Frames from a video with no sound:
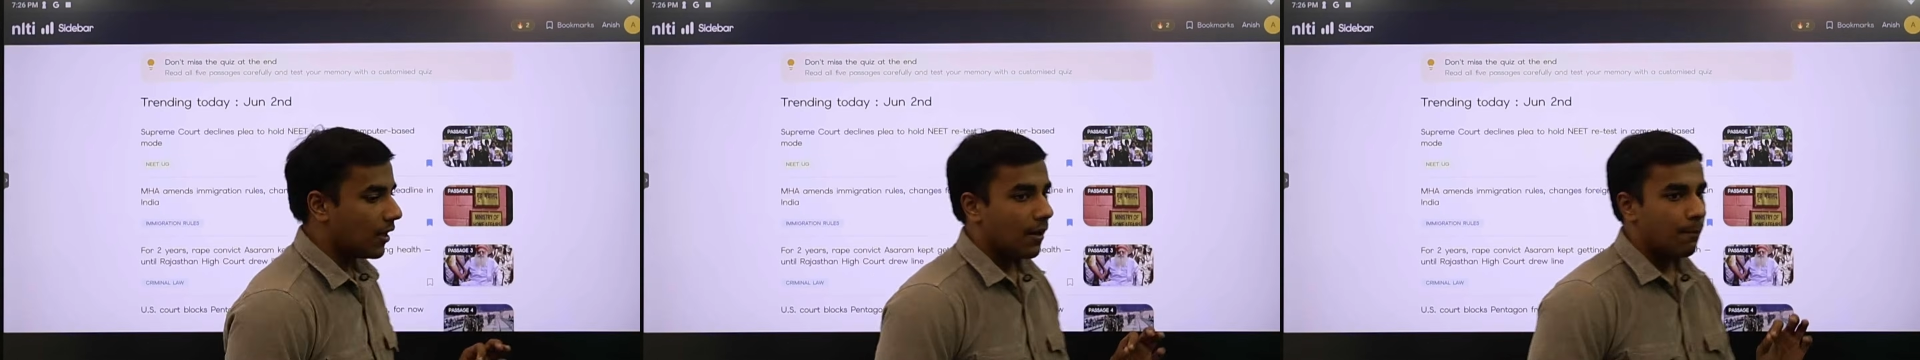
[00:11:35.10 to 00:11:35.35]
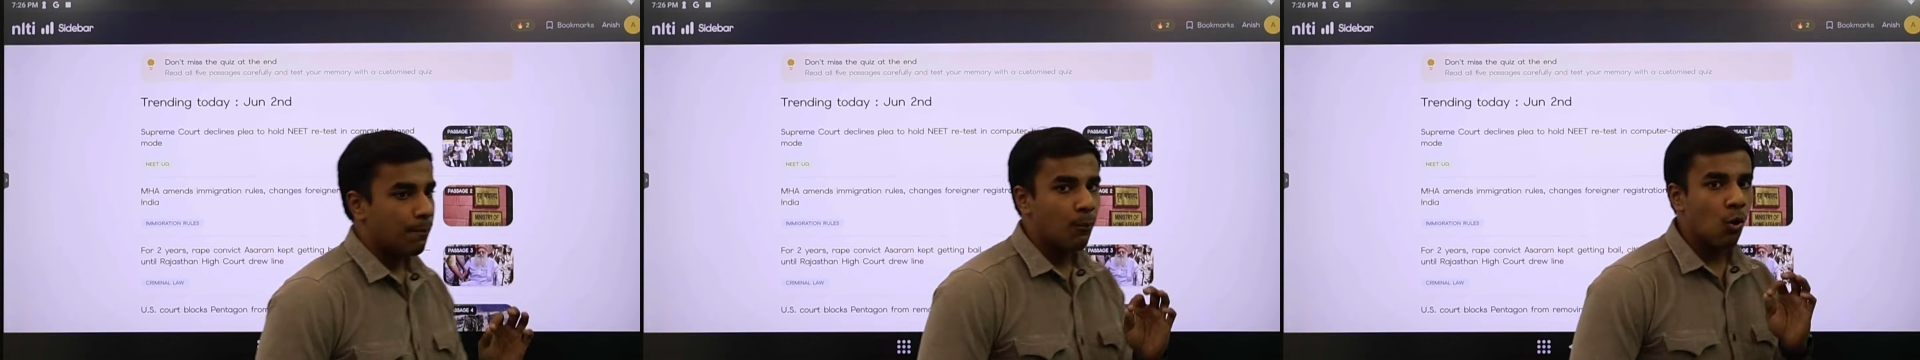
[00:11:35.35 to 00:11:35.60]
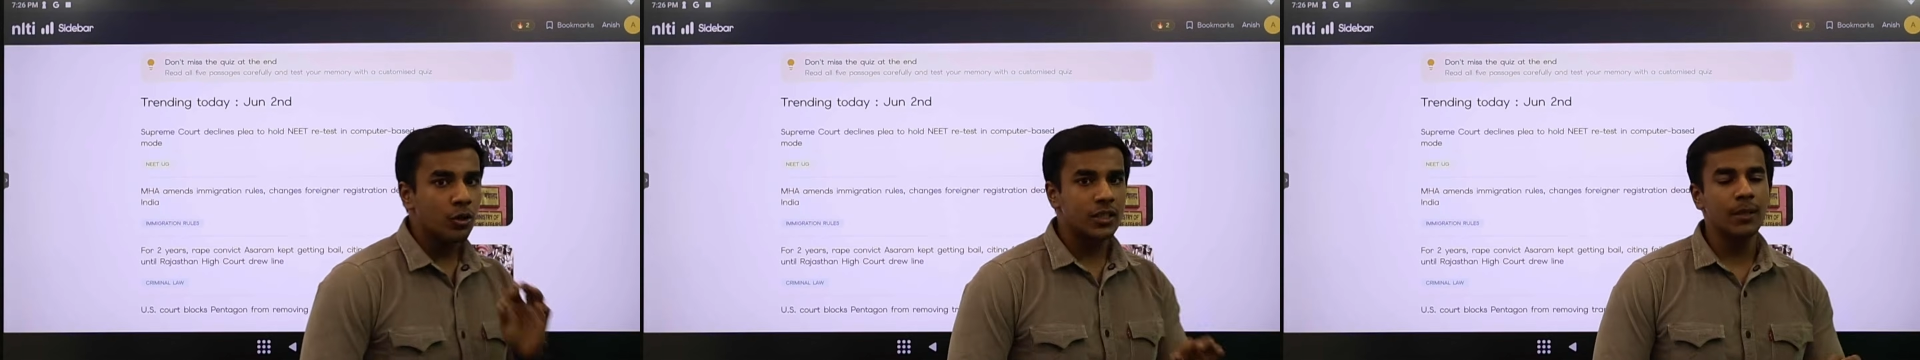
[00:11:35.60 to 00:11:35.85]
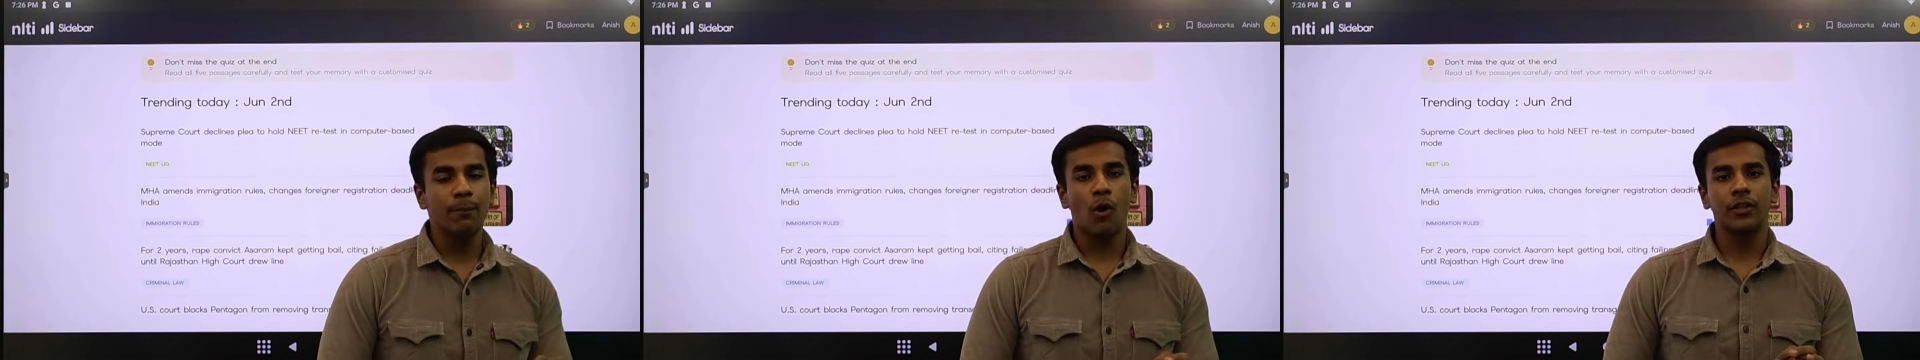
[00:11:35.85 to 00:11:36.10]
most
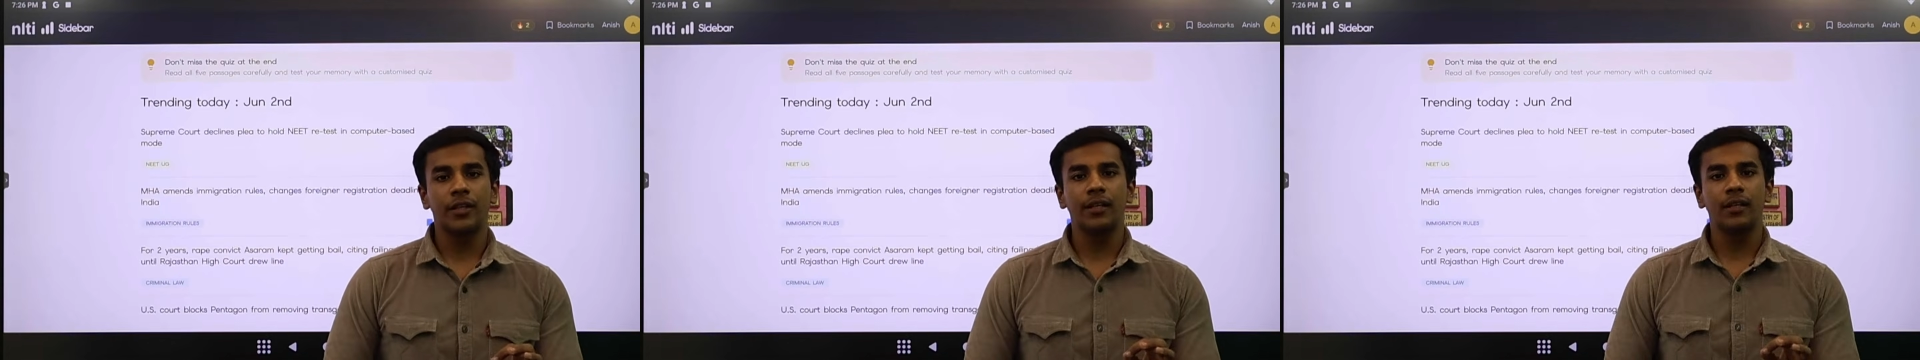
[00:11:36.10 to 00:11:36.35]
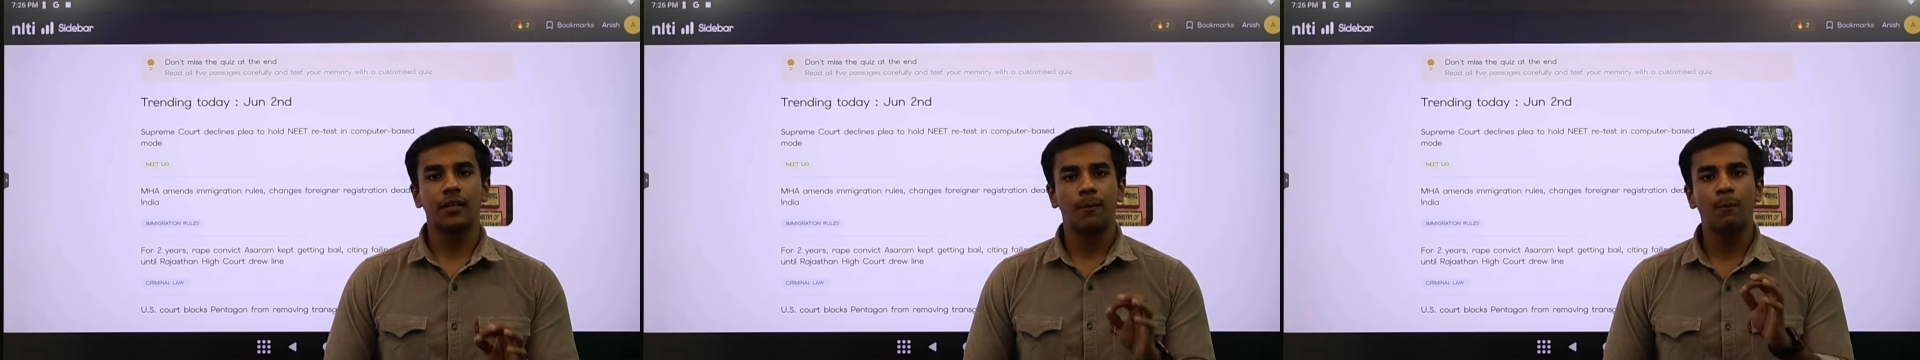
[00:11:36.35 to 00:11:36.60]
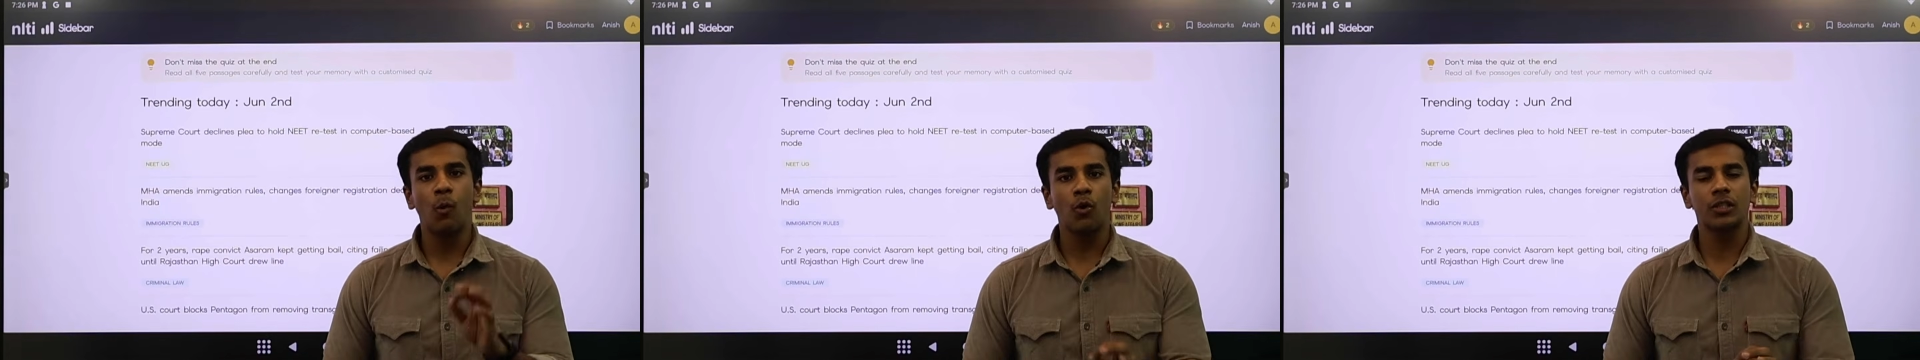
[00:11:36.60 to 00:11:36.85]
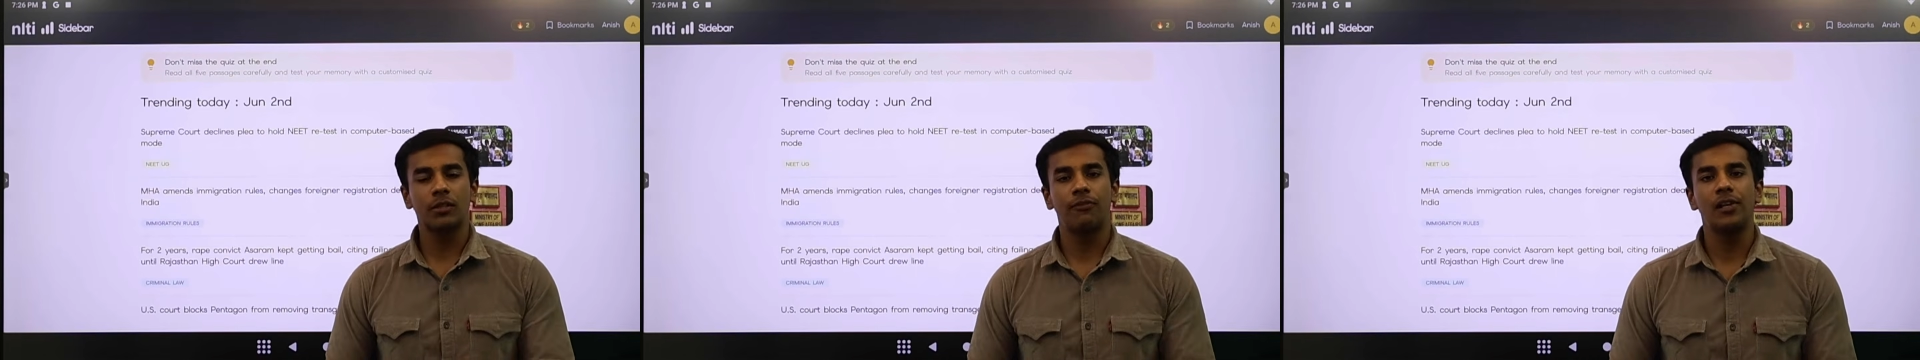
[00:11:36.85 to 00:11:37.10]
important,
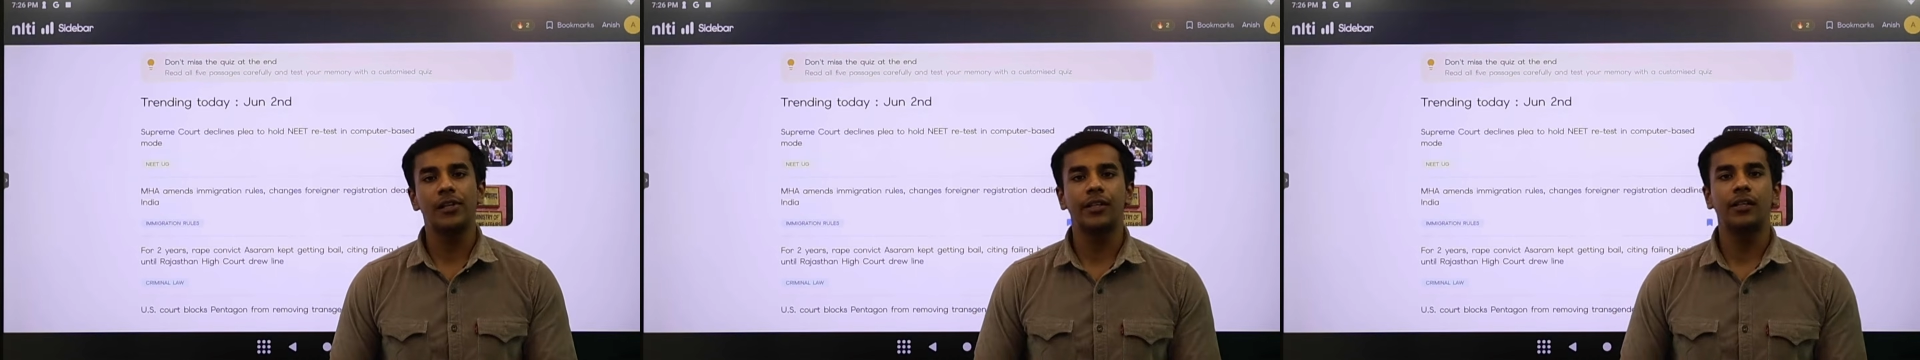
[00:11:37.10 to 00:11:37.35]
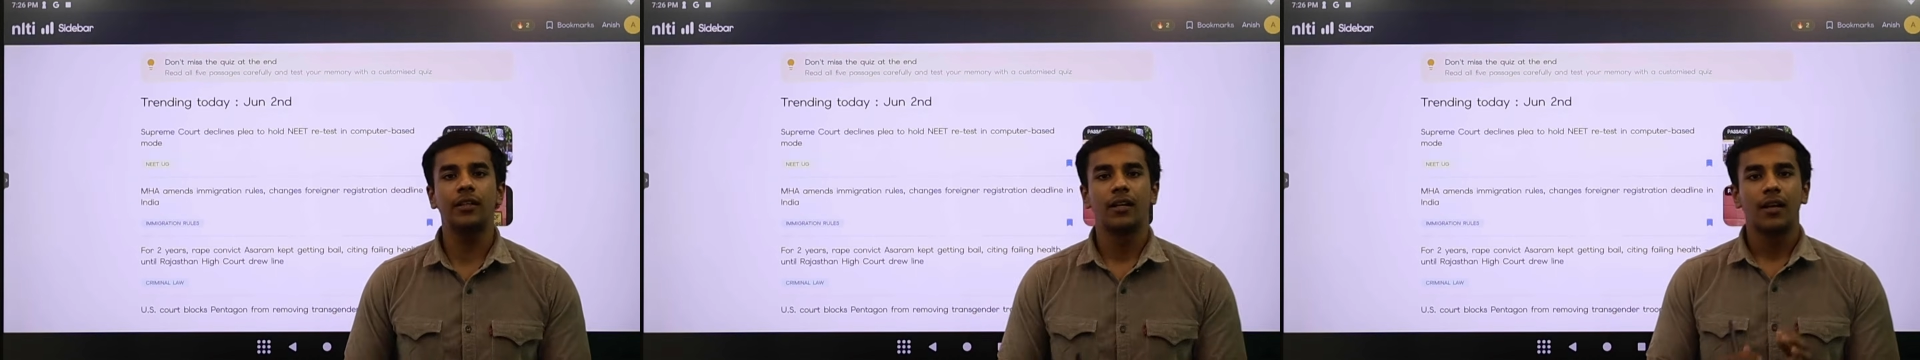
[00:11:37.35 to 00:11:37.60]
most filtered